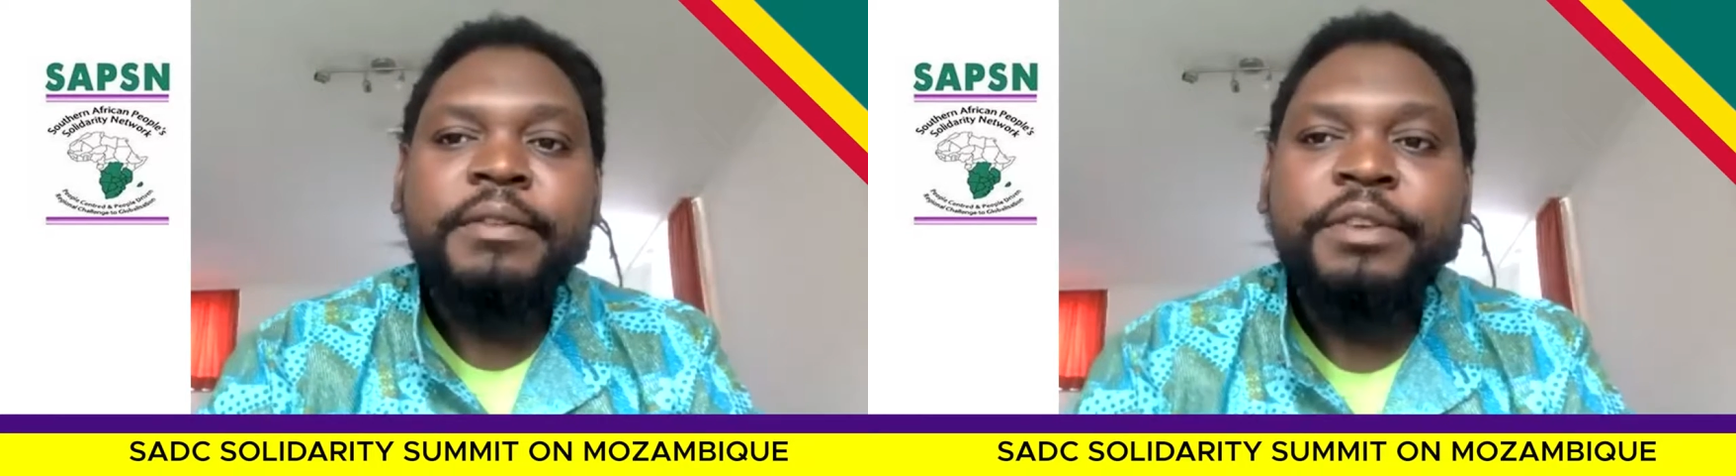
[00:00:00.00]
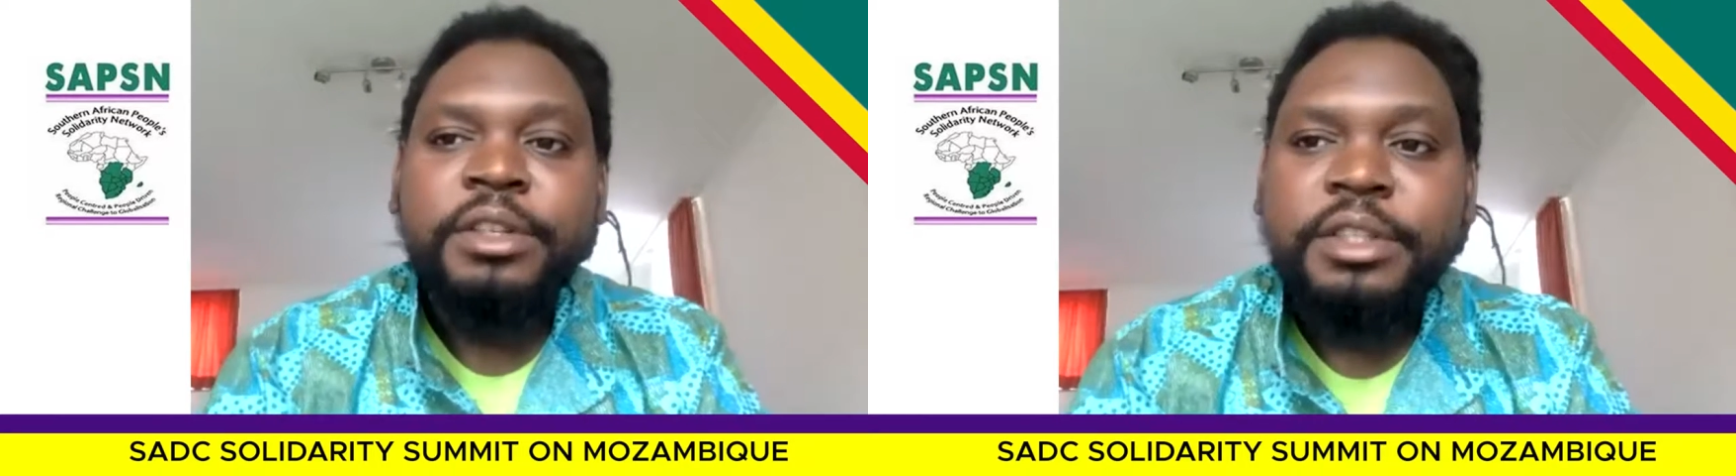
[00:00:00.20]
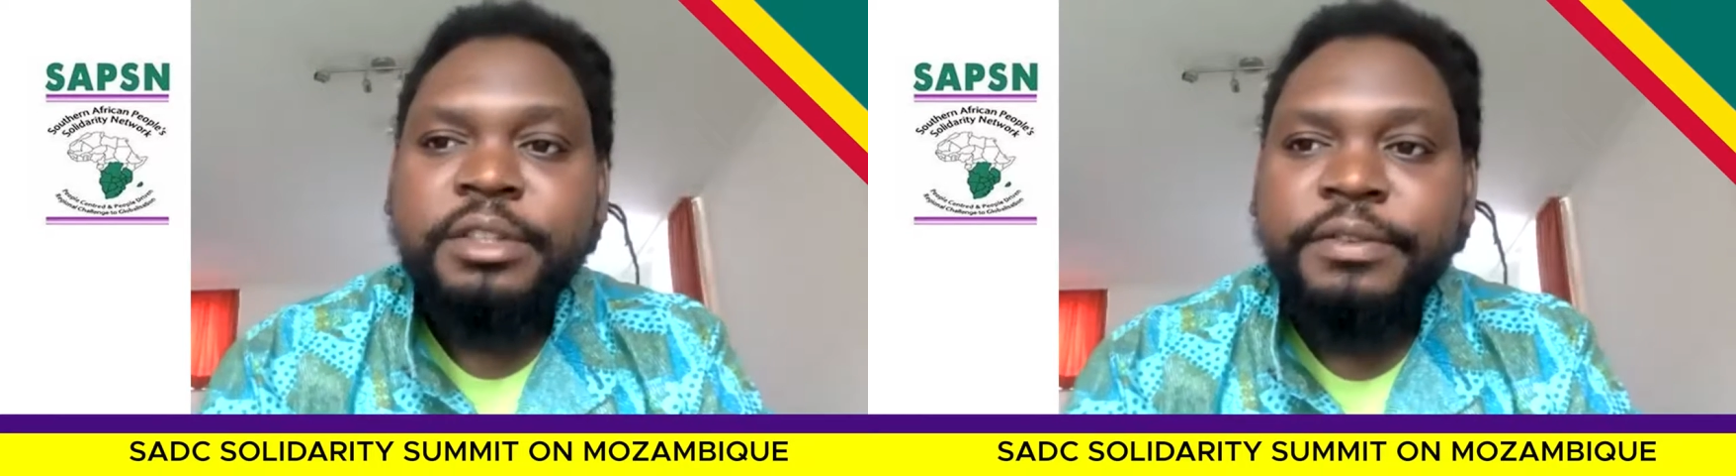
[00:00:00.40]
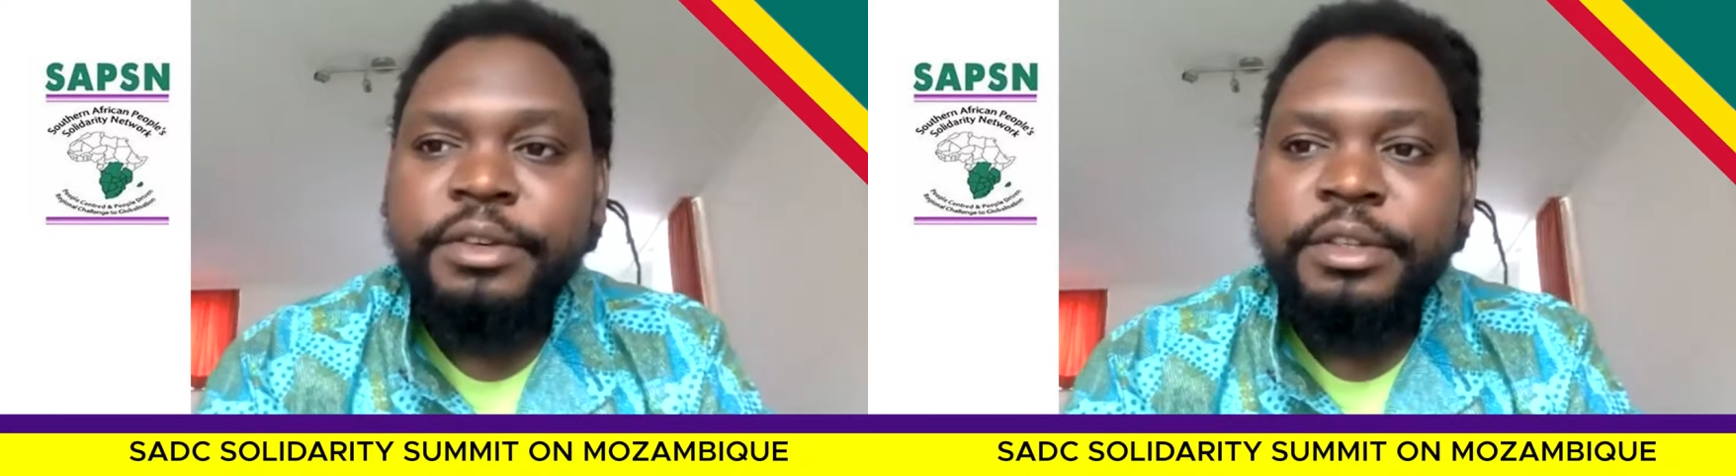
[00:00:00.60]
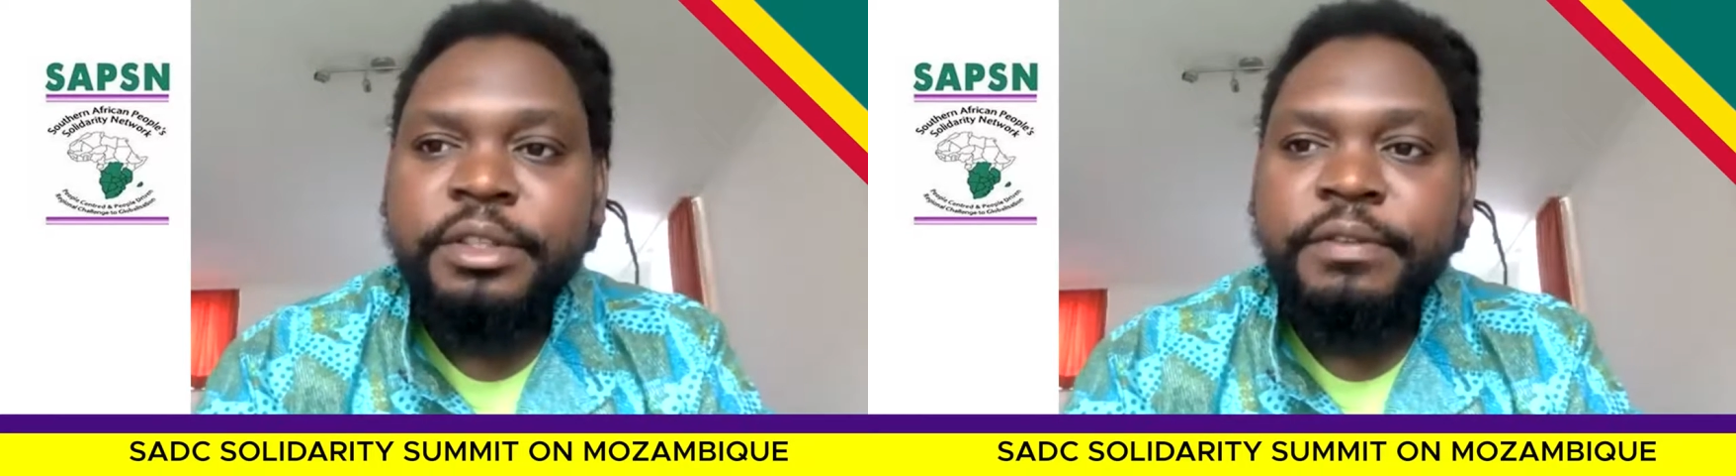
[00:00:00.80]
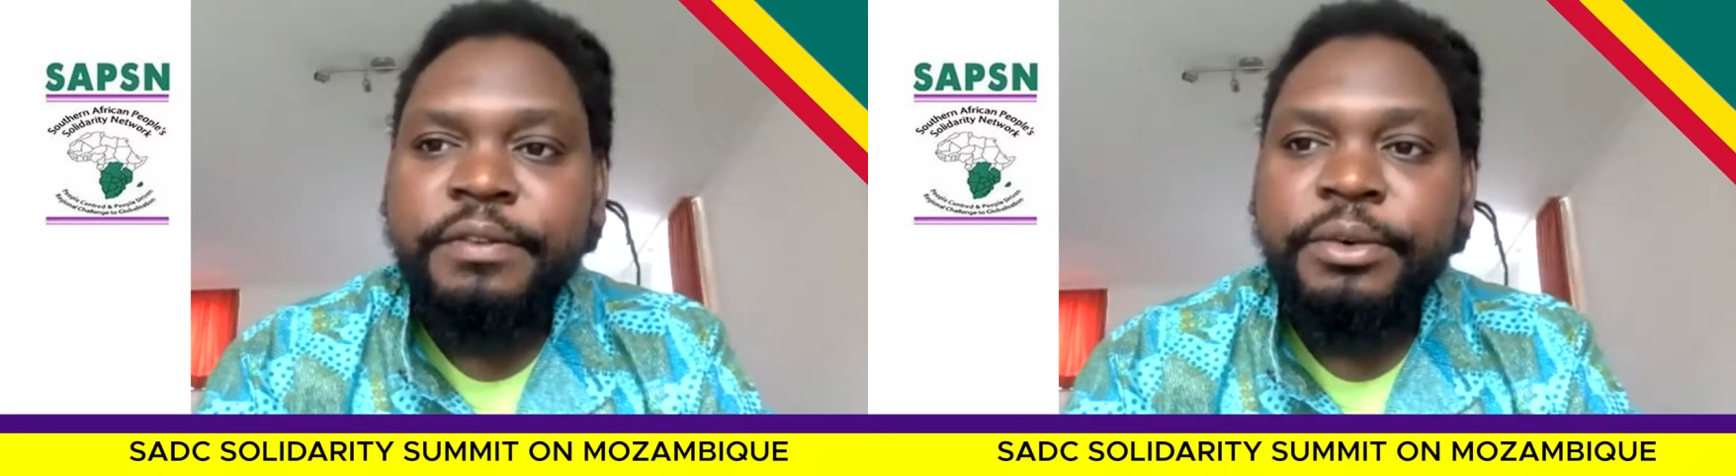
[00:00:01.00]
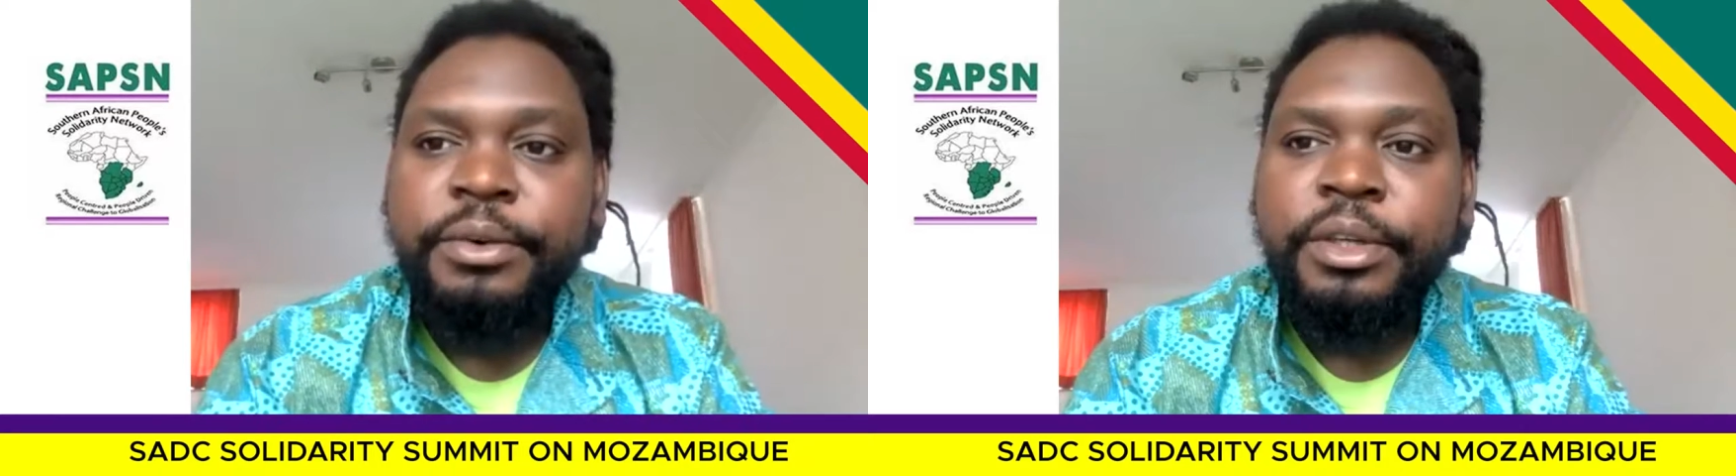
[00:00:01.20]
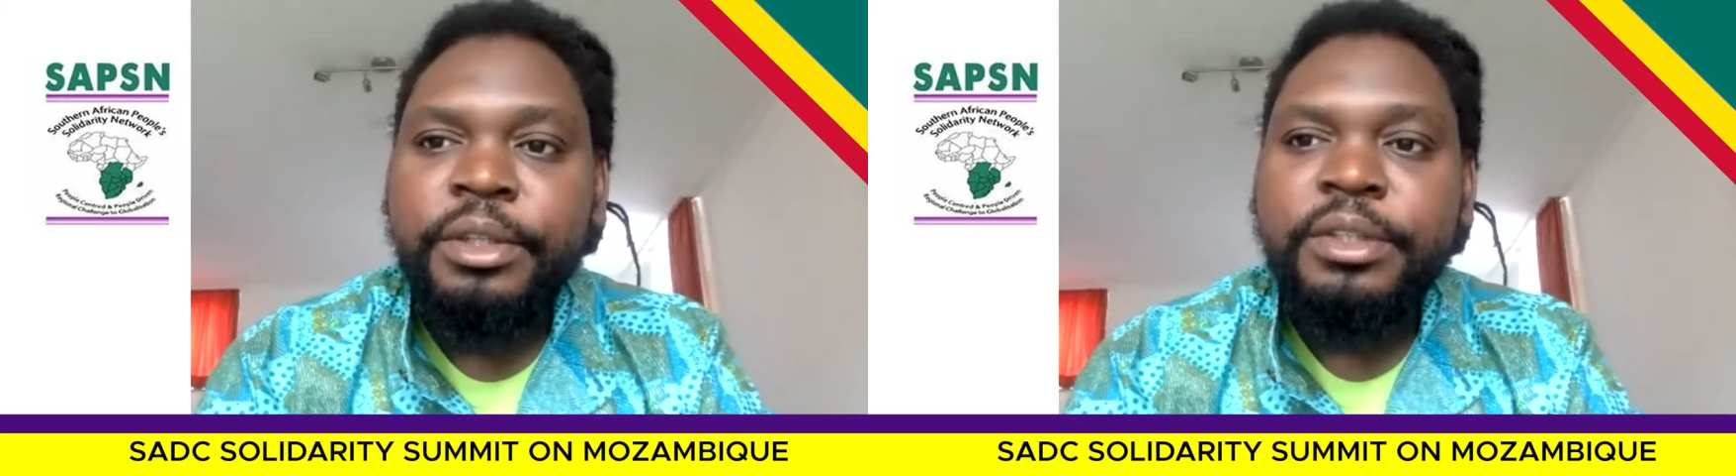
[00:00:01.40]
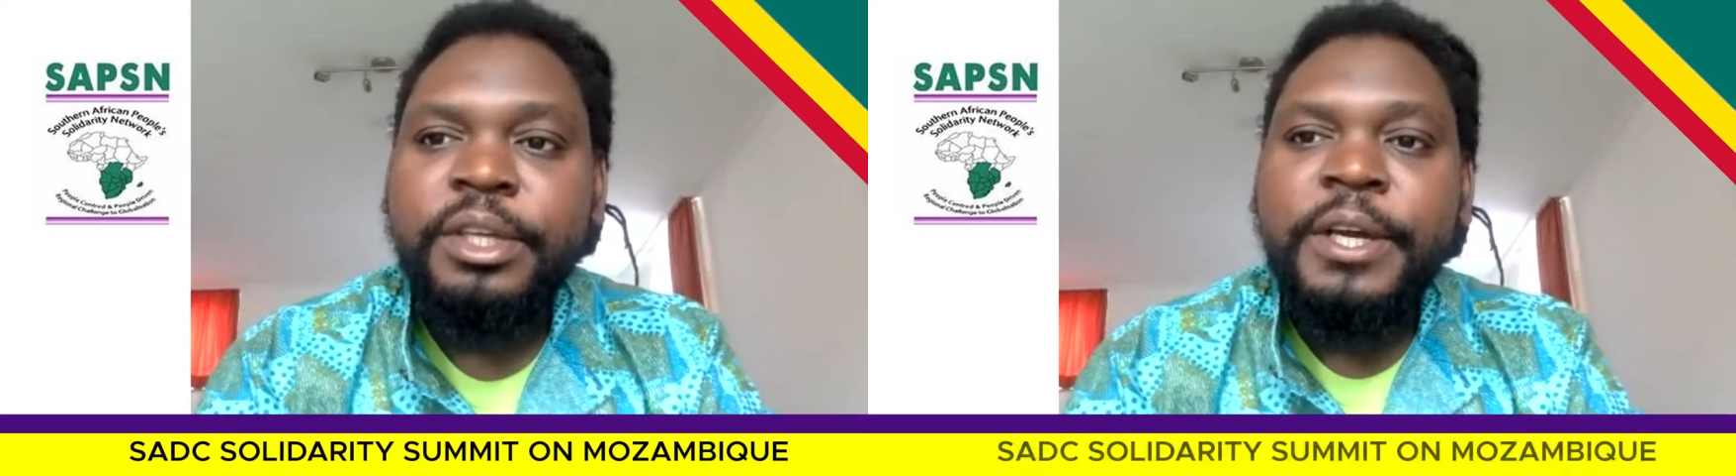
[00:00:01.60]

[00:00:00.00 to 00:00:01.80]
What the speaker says: fossil fuels.